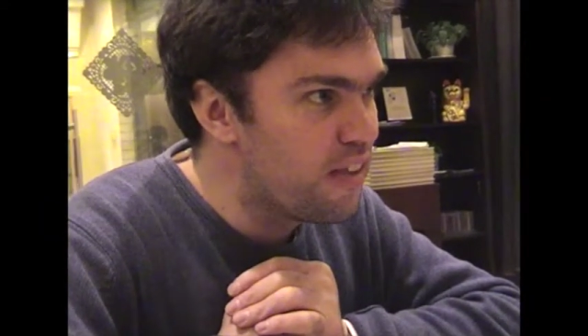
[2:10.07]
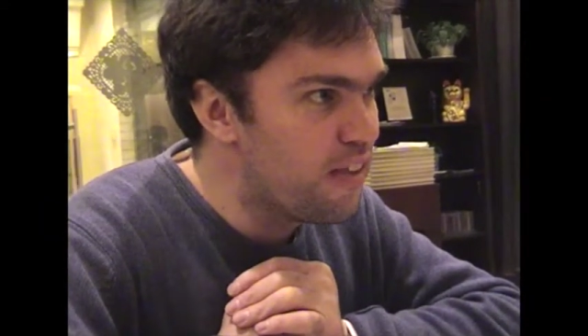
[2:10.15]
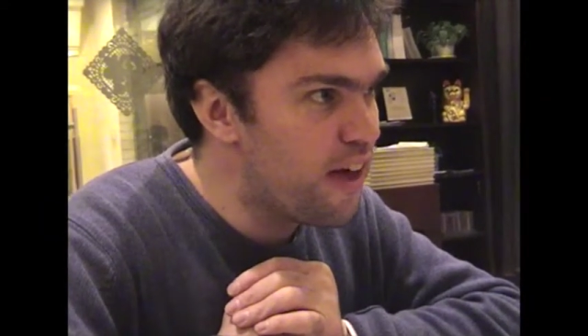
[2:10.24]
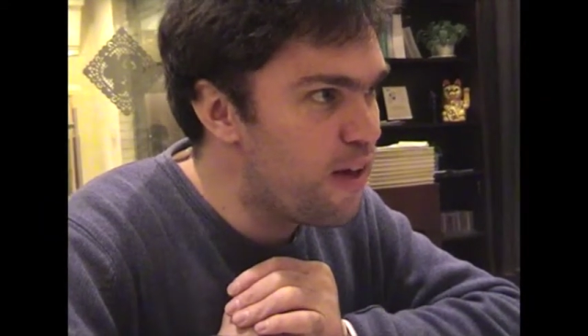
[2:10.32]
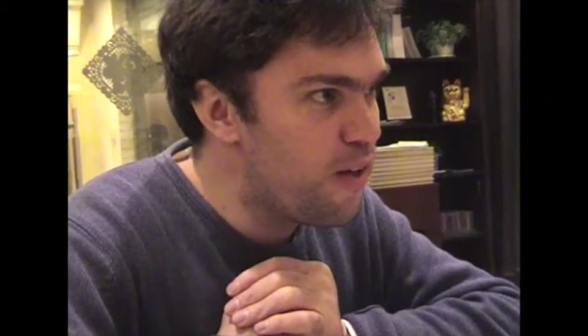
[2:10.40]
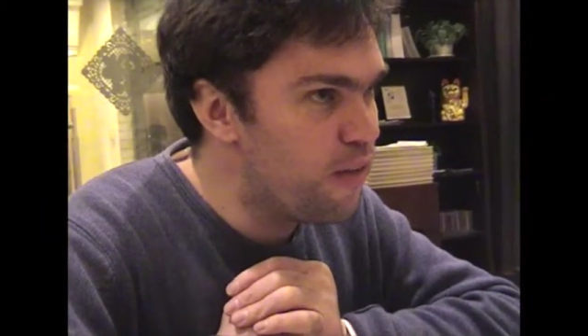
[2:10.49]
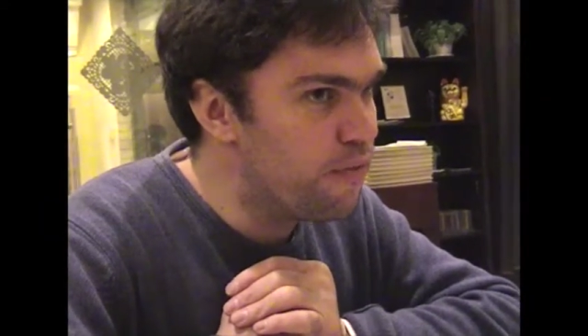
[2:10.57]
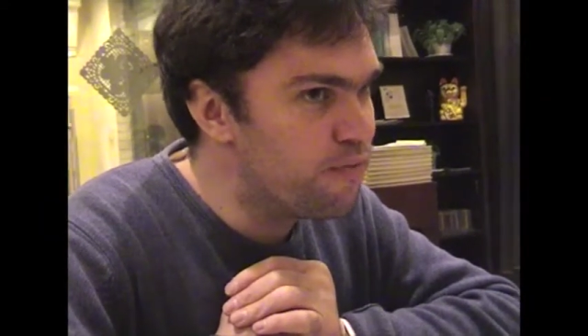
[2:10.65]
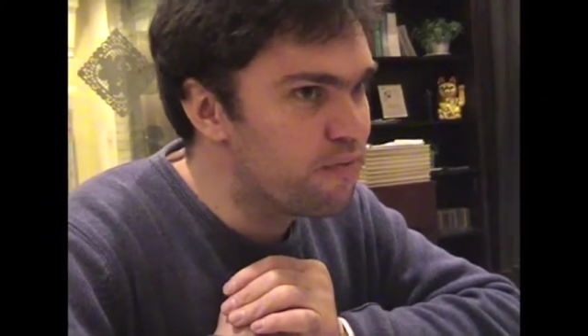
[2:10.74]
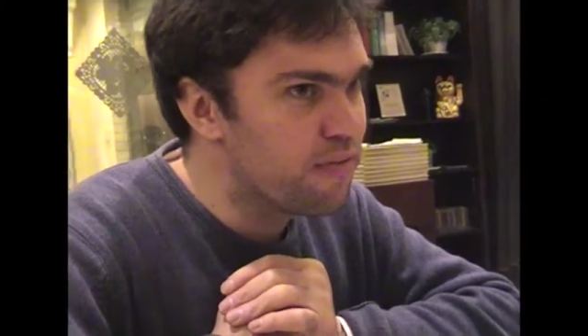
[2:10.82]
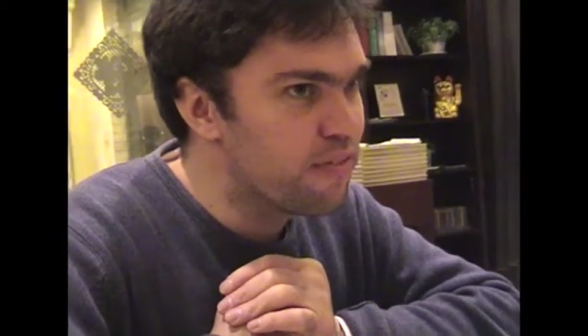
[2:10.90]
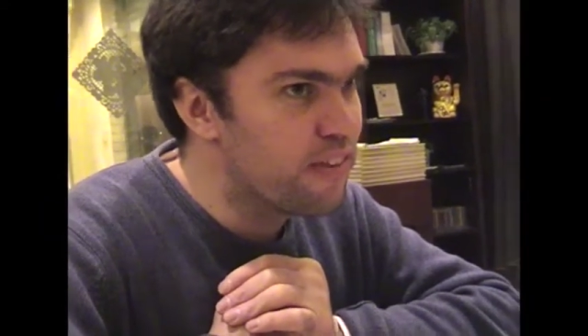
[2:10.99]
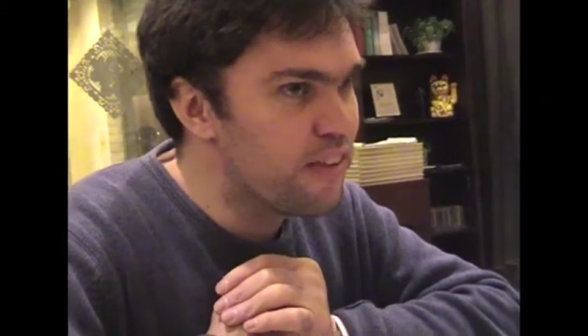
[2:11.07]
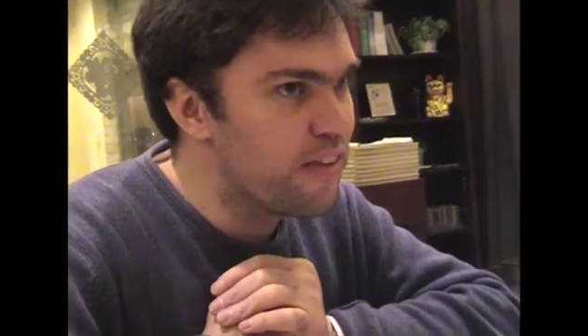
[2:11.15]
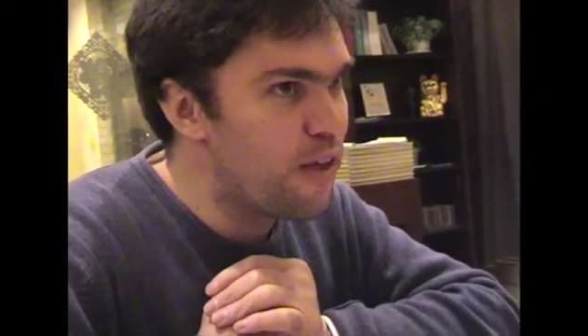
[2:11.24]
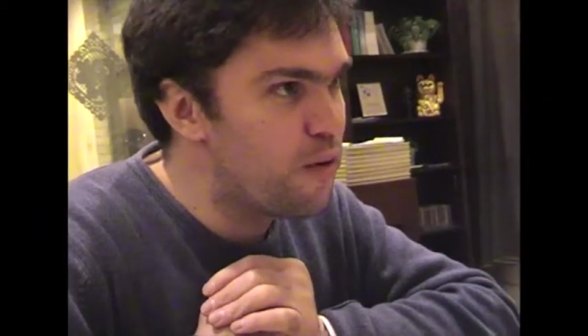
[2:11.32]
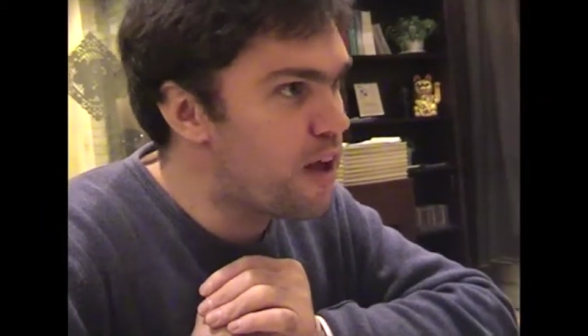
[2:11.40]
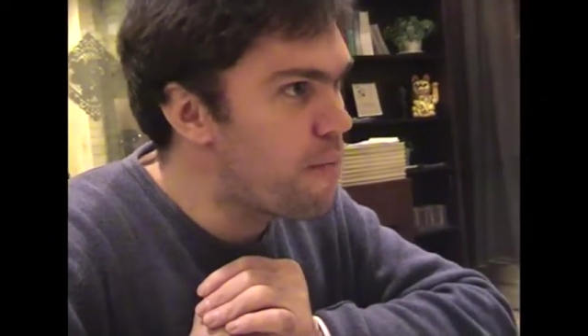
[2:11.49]
they'll
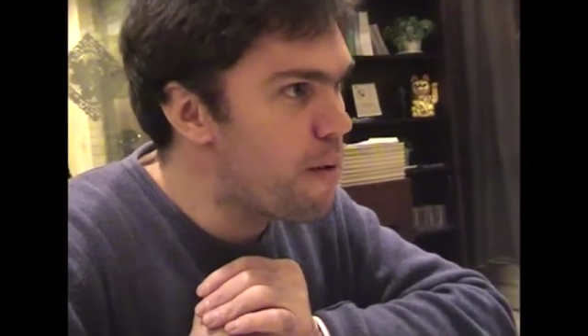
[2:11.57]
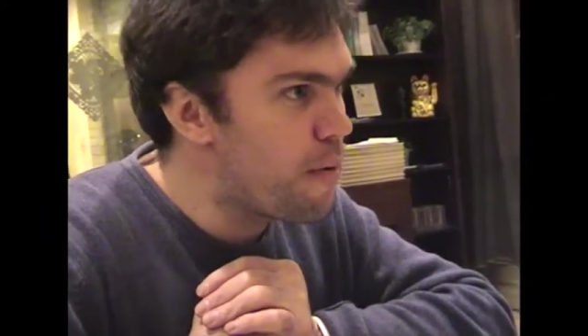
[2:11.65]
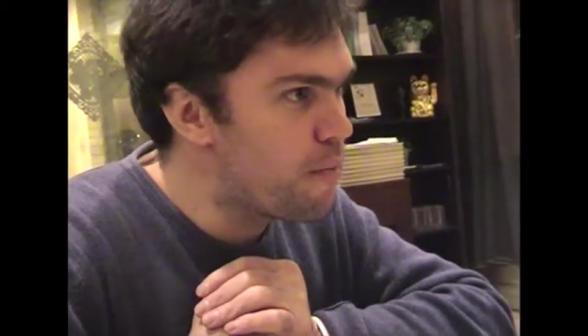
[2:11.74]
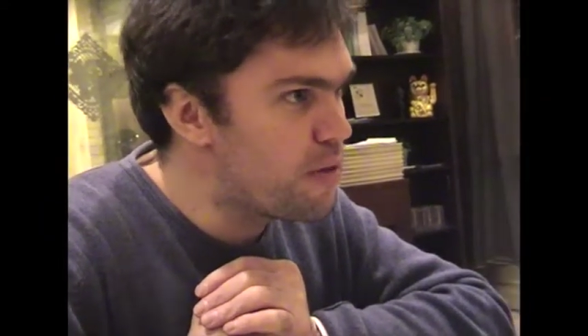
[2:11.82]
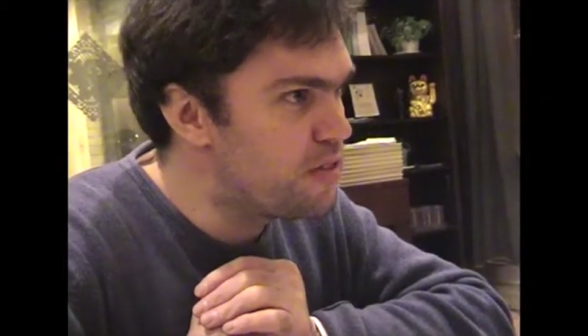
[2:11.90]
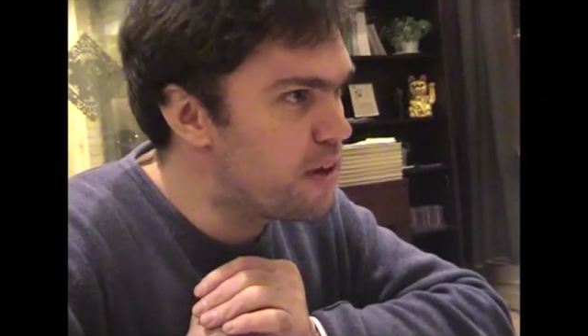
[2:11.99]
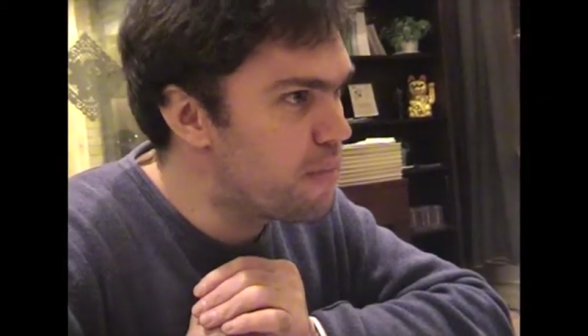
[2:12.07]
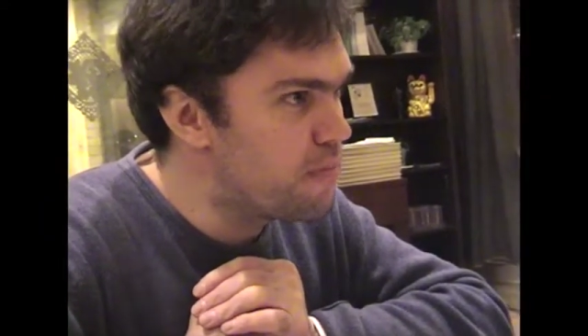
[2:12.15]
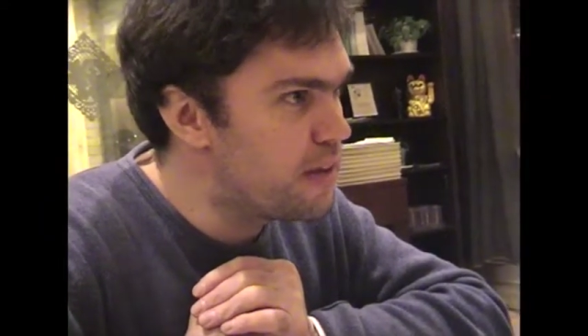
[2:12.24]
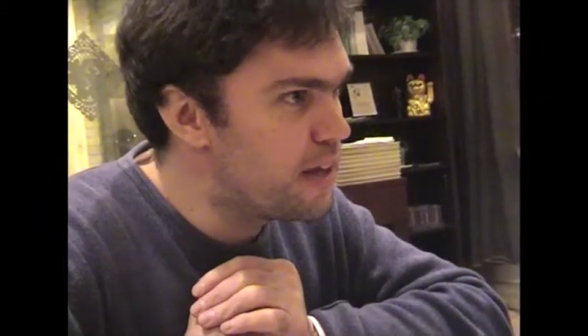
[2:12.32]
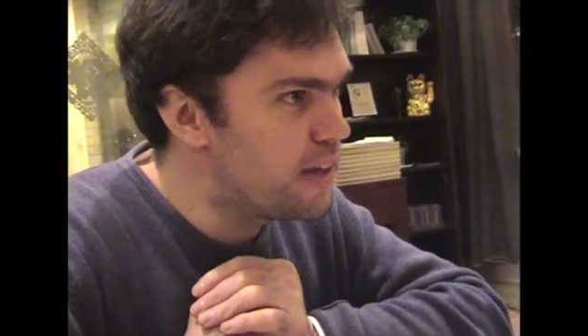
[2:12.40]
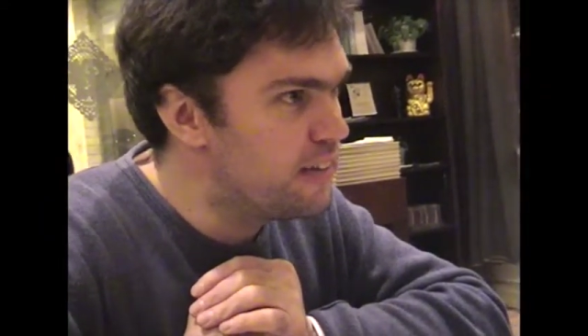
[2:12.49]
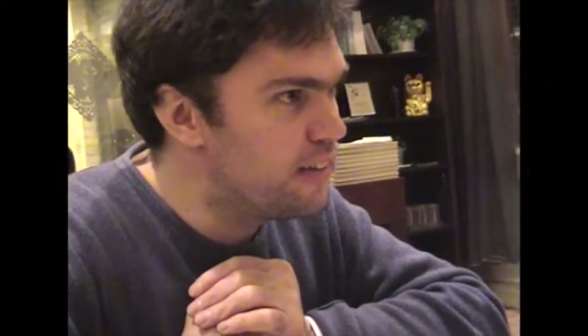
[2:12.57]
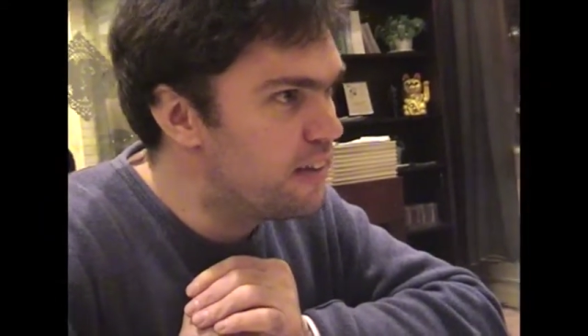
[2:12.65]
come up with something